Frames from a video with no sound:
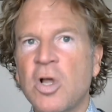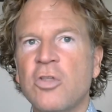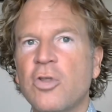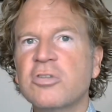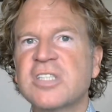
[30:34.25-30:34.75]

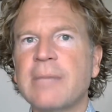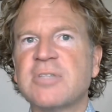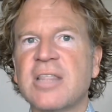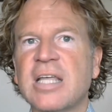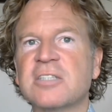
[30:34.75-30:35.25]
Those types
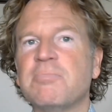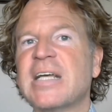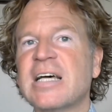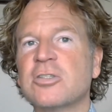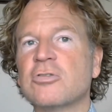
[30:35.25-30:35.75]
of things,
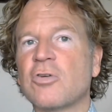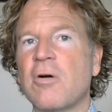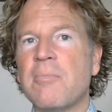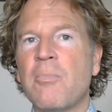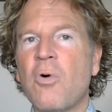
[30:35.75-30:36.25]
because those
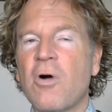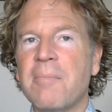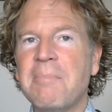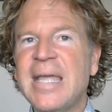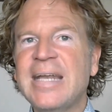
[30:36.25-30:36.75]
are more
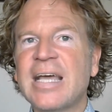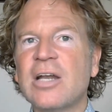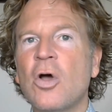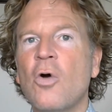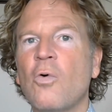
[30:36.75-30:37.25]
immediate,